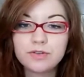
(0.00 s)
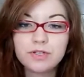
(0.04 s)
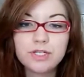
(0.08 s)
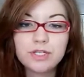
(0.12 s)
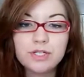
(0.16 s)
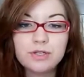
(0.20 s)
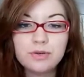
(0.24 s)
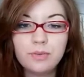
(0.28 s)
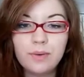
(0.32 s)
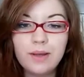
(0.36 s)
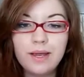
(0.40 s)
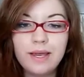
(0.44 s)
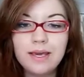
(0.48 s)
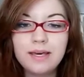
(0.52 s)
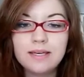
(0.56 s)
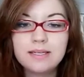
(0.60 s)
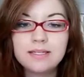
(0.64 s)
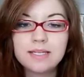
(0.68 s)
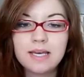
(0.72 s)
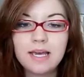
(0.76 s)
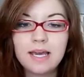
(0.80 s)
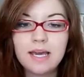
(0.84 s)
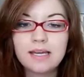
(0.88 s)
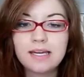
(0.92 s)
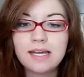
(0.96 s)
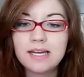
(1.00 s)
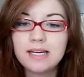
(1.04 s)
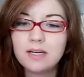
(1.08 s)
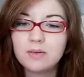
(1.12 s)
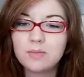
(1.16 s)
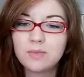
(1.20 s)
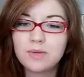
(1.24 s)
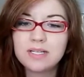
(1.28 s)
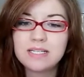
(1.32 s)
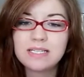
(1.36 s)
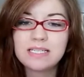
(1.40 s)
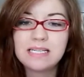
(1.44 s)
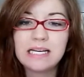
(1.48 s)
for 2 weeks, and I didn't
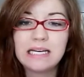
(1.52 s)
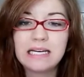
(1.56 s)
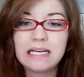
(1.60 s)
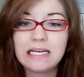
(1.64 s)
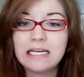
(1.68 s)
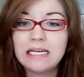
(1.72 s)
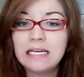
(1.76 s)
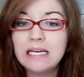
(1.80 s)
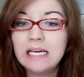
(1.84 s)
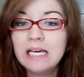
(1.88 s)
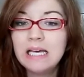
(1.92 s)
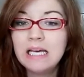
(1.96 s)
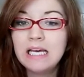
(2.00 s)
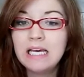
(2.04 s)
want to stay